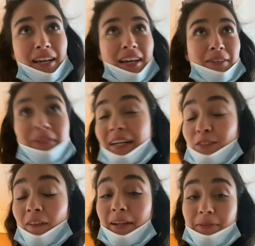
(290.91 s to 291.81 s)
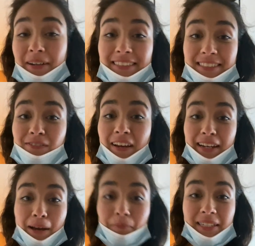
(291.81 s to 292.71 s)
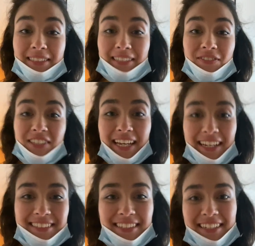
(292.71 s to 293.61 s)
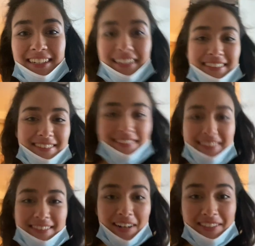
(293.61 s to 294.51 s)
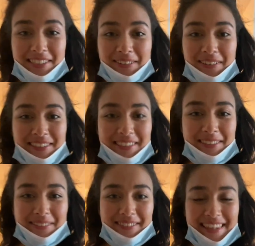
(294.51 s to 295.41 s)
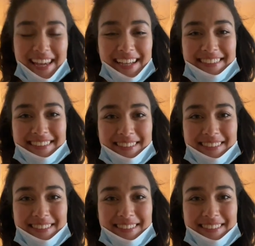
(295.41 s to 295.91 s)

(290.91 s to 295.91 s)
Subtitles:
you guys find ways to find happiness every day. Talk to you all soon. Thanks.